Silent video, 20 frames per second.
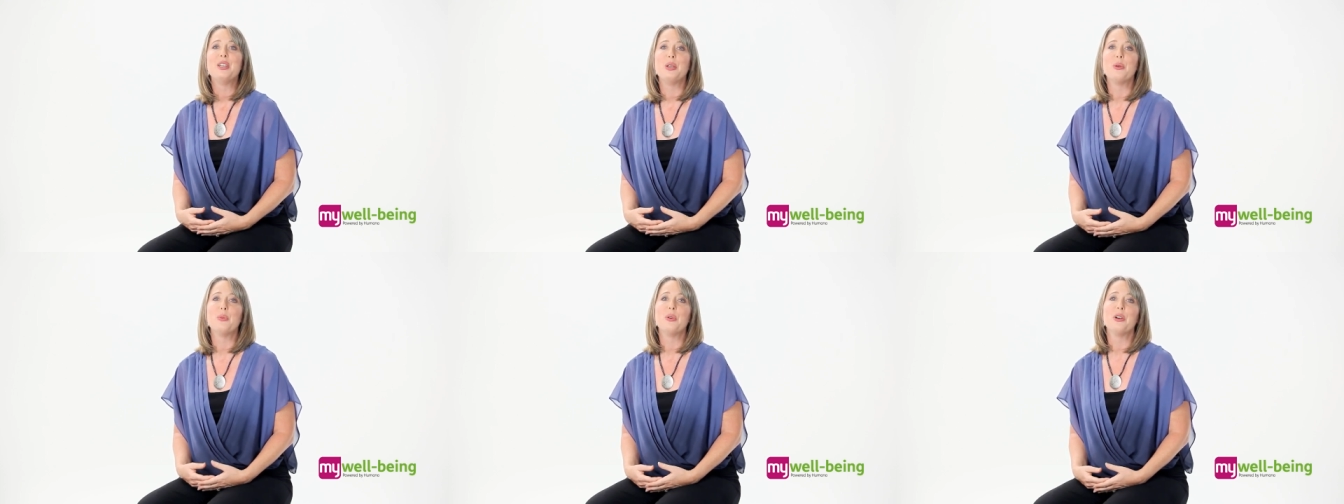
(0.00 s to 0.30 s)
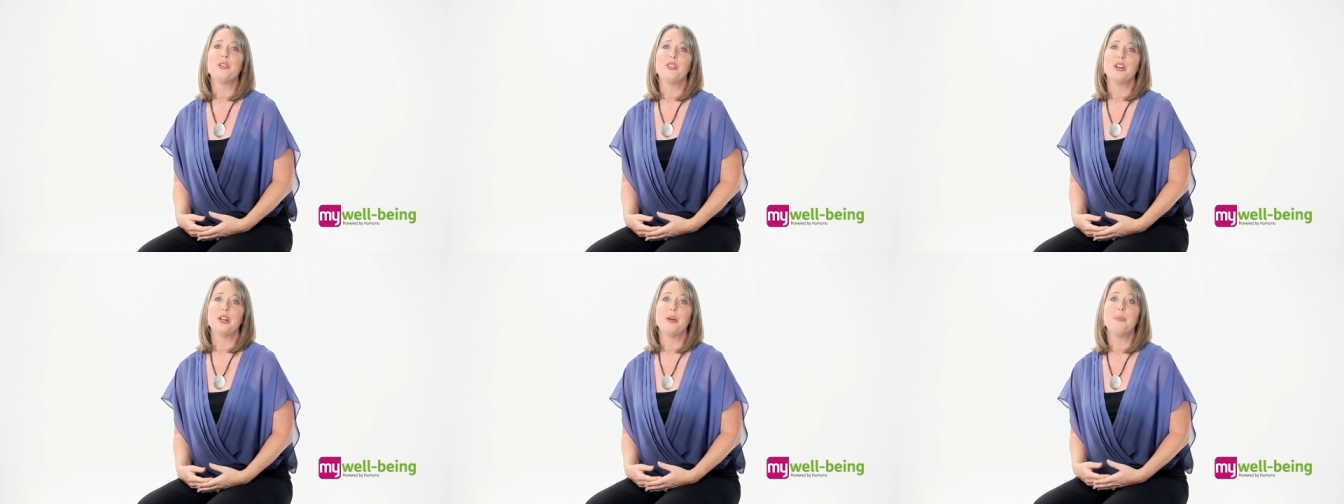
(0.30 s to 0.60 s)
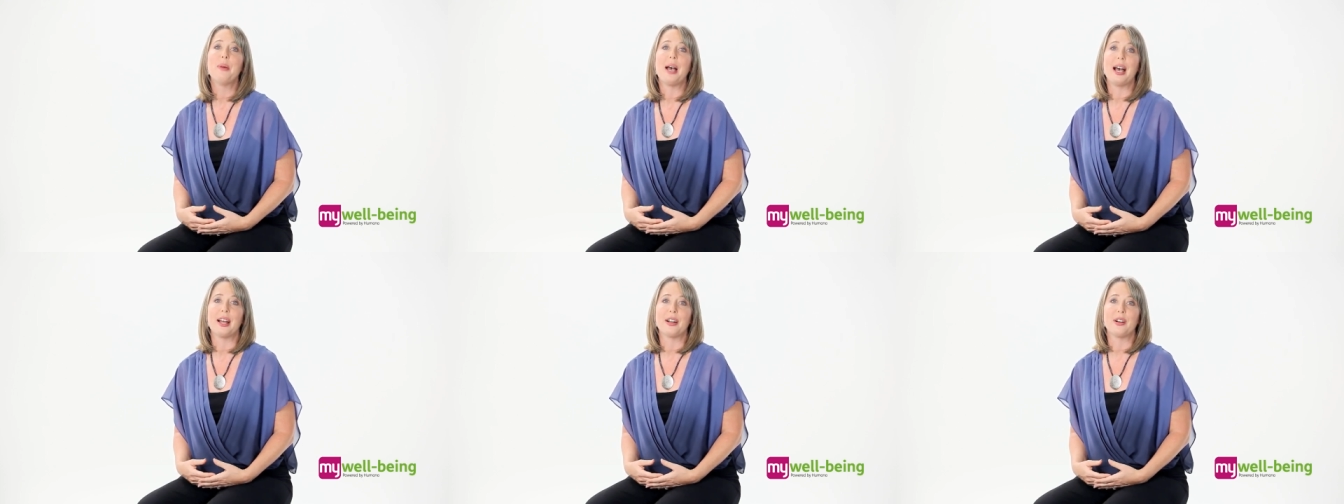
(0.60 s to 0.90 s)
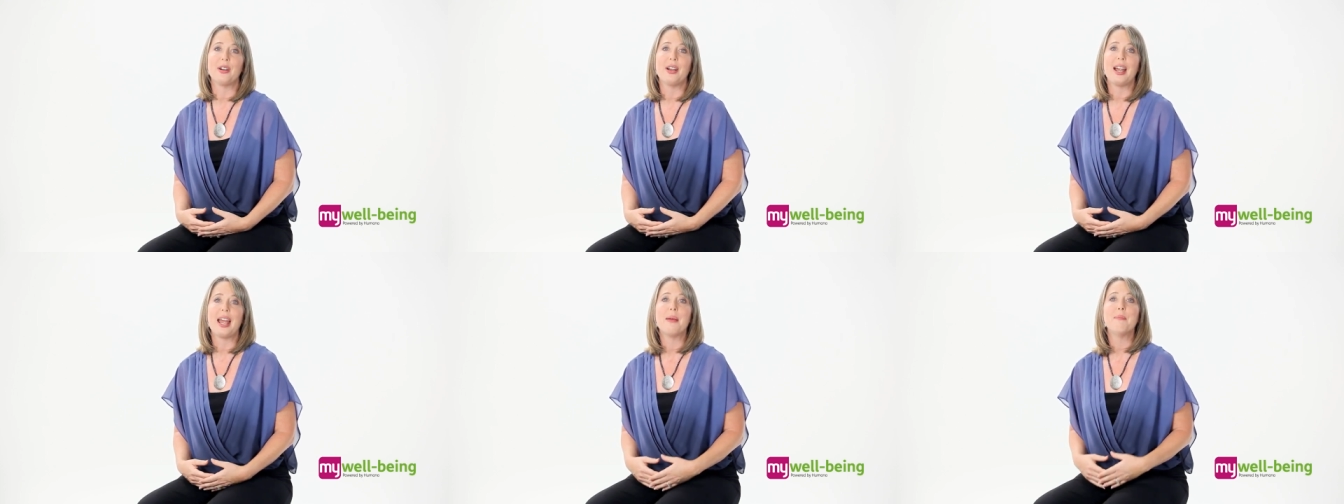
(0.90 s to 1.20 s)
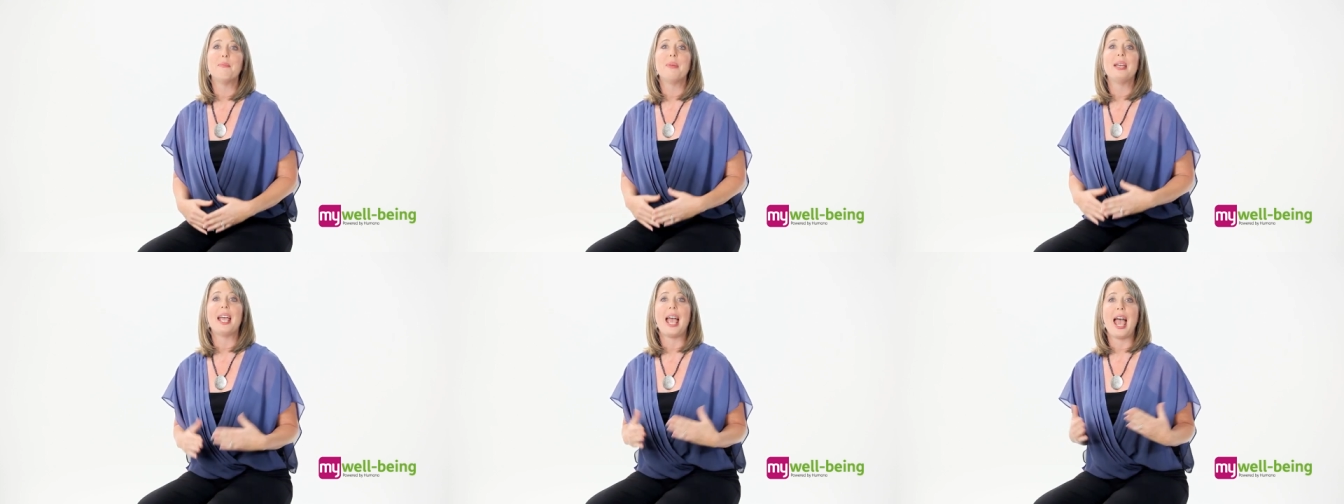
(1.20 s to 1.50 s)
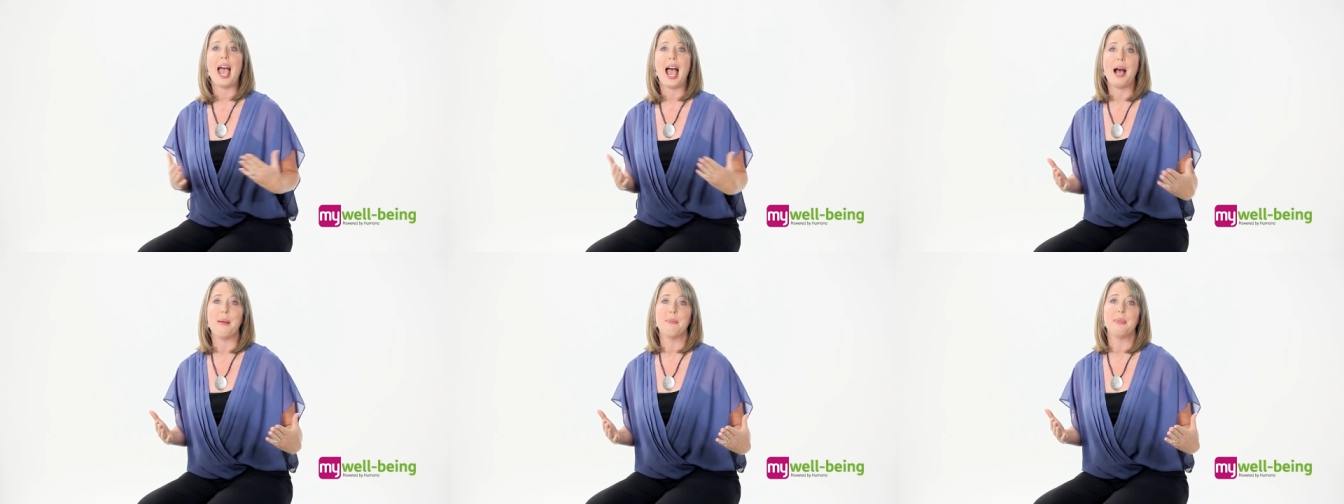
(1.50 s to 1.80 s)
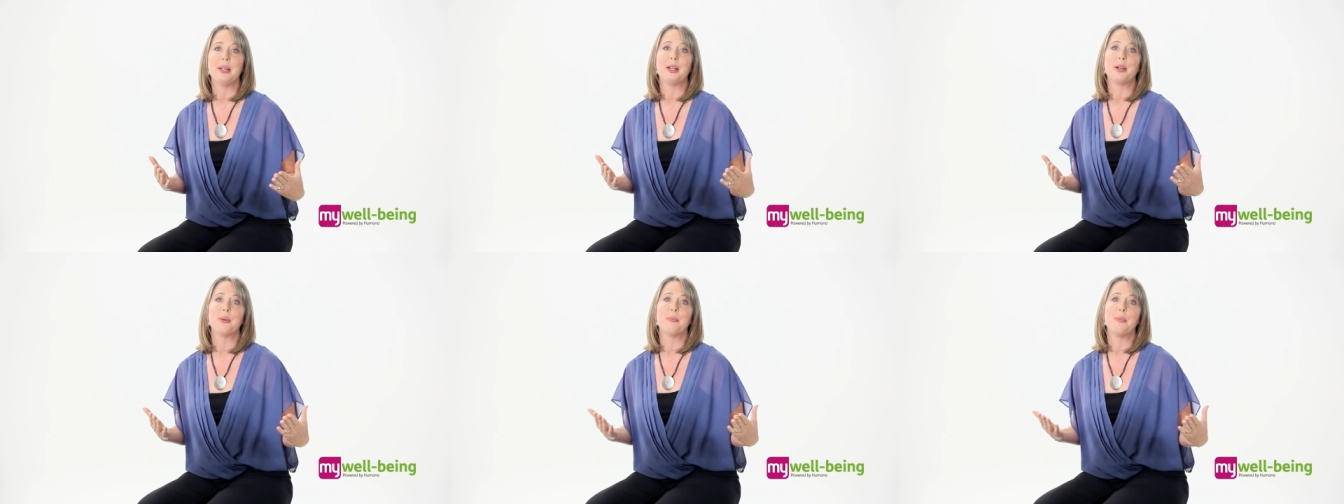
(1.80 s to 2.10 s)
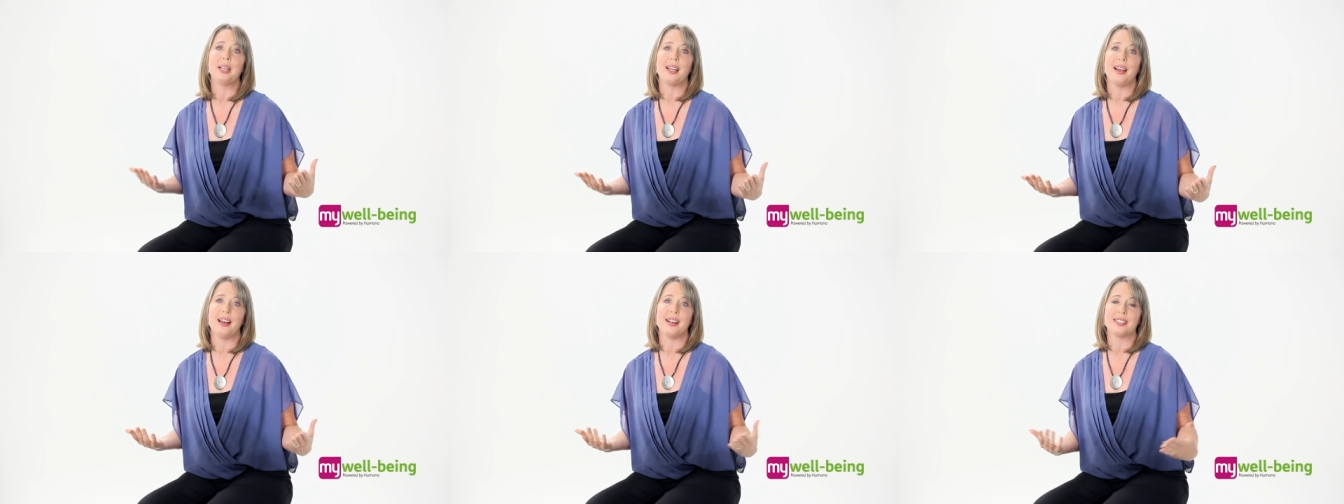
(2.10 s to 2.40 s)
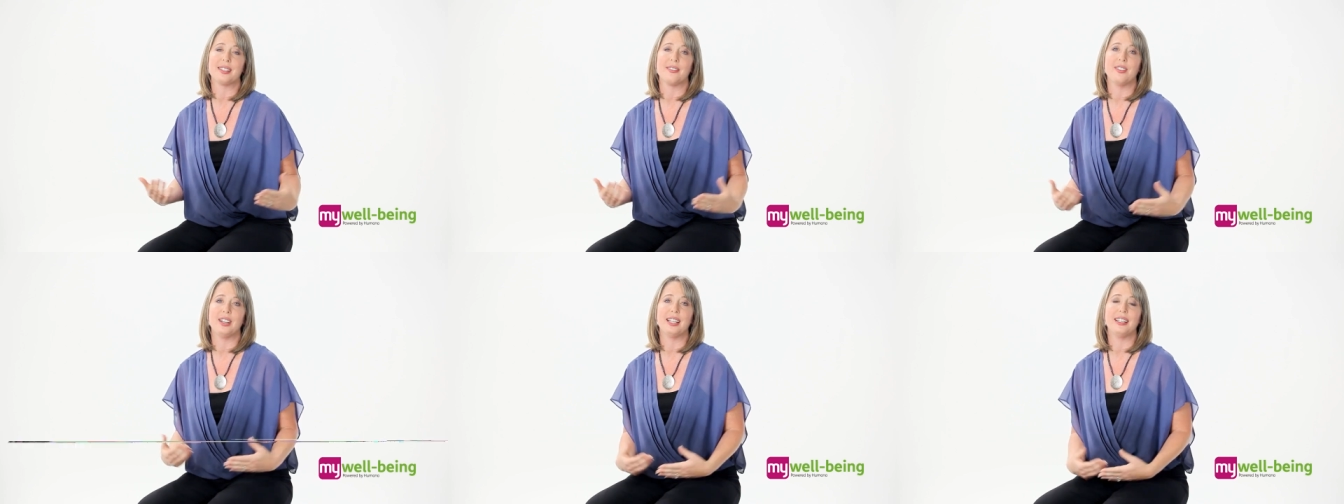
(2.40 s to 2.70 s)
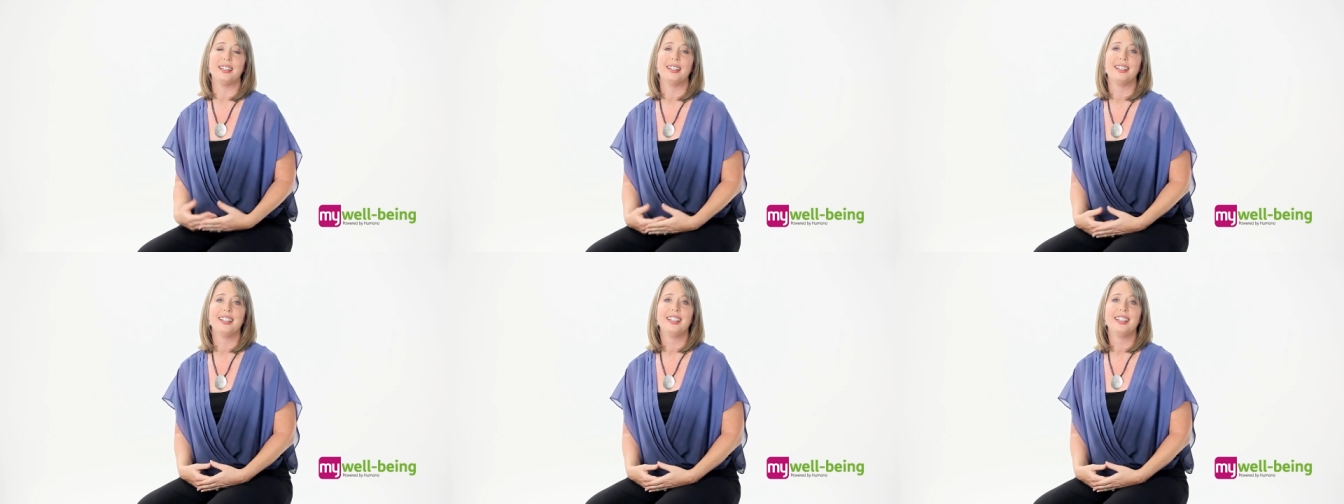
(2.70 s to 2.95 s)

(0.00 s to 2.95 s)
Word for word: You will feel better and be happier because of it.